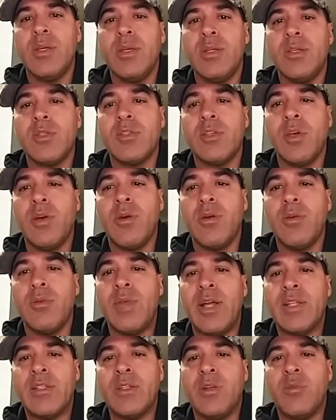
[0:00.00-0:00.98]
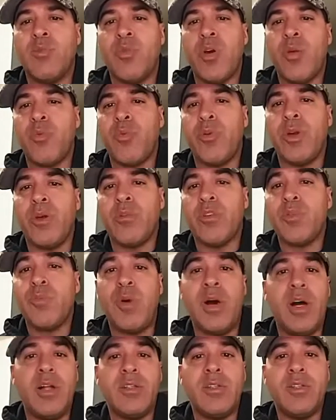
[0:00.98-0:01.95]
So that's an appropriate
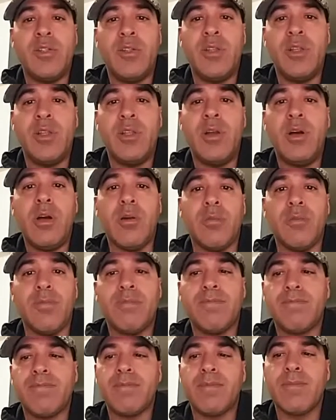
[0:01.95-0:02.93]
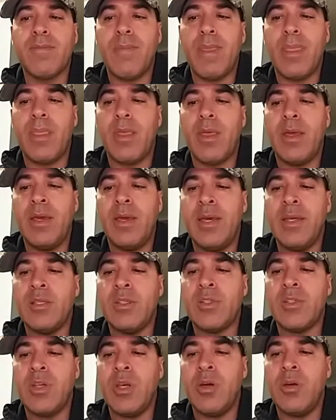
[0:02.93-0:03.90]
response to the alarm. And
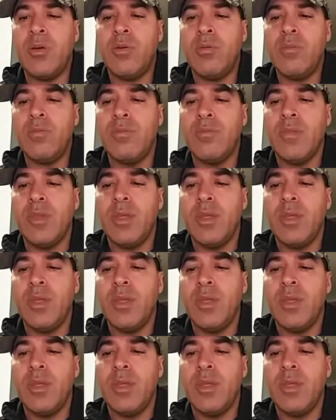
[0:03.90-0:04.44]
so